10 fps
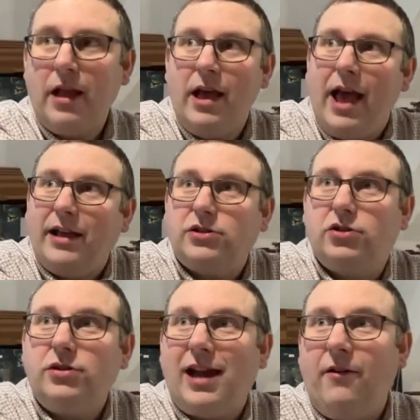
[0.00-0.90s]
it
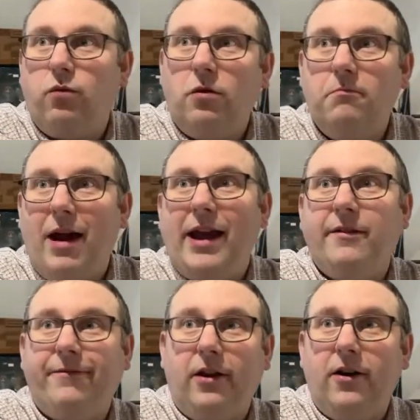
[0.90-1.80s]
does have one minor
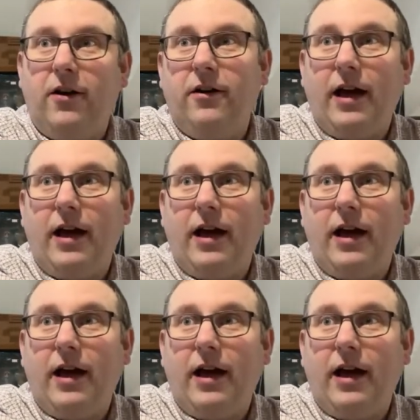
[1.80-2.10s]
flaw,